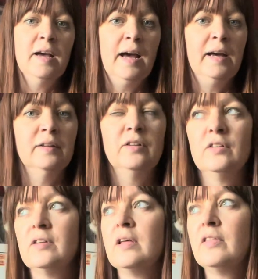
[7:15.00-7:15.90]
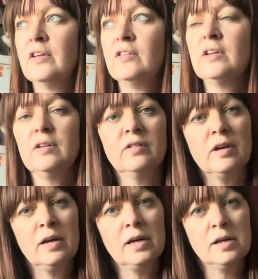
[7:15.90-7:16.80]
and this is
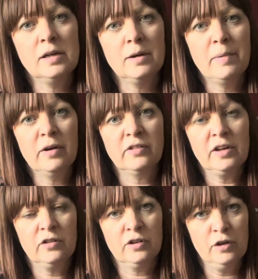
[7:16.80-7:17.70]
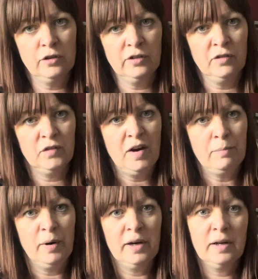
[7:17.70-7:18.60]
a Lamazi exclusives
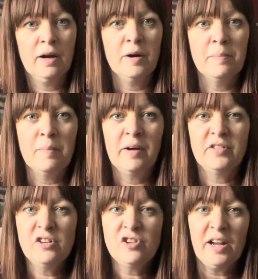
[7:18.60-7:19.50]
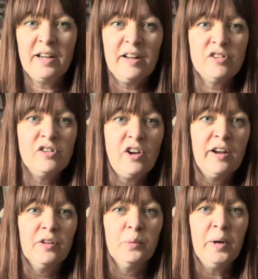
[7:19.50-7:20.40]
fabric. I did actually check
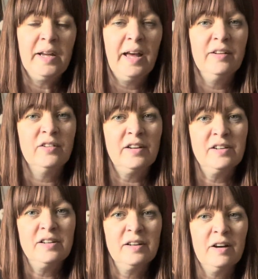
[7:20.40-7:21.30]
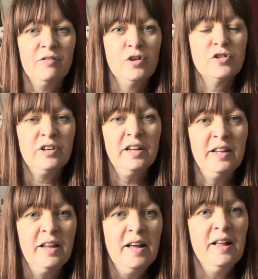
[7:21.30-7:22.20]
at the weekend, and
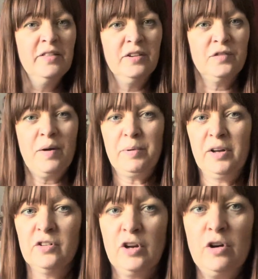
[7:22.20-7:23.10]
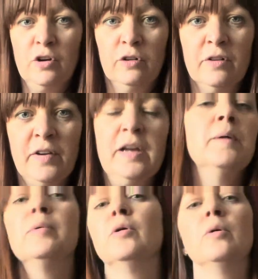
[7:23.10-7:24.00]
unfortunately this fabric is no longer
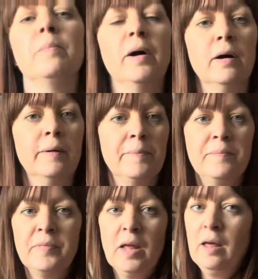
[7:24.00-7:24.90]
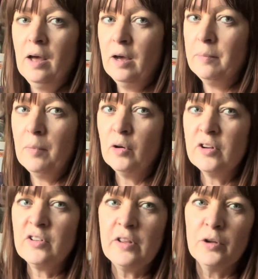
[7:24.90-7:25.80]
available, but
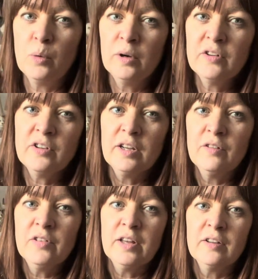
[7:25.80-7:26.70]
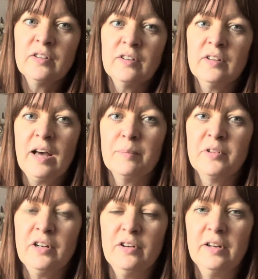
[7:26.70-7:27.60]
honestly the quality of this is
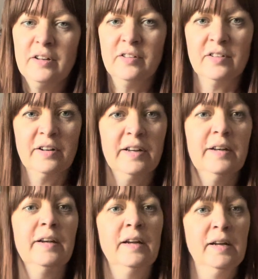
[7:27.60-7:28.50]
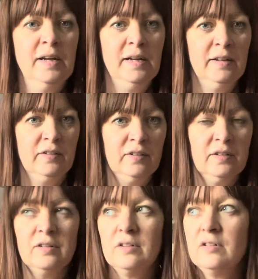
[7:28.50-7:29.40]
absolutely stunning. It's
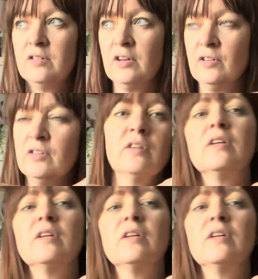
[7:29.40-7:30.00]
just